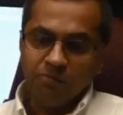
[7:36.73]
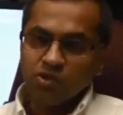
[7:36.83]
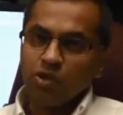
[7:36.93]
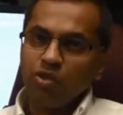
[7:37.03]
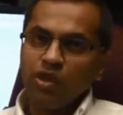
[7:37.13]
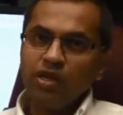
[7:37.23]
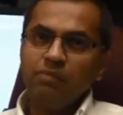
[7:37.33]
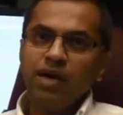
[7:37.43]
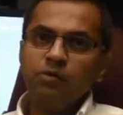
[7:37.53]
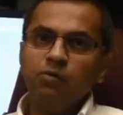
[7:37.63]
So think
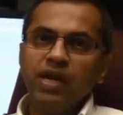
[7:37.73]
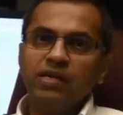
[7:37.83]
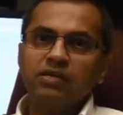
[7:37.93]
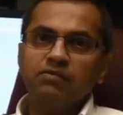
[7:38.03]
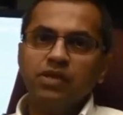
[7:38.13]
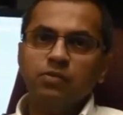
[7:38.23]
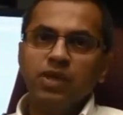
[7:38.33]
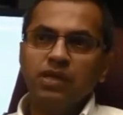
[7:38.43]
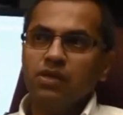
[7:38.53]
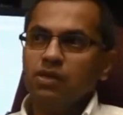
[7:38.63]
about ways in which
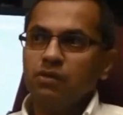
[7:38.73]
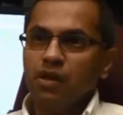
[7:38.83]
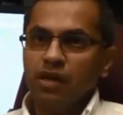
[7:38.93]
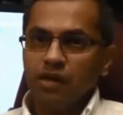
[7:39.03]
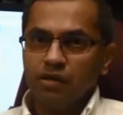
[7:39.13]
we could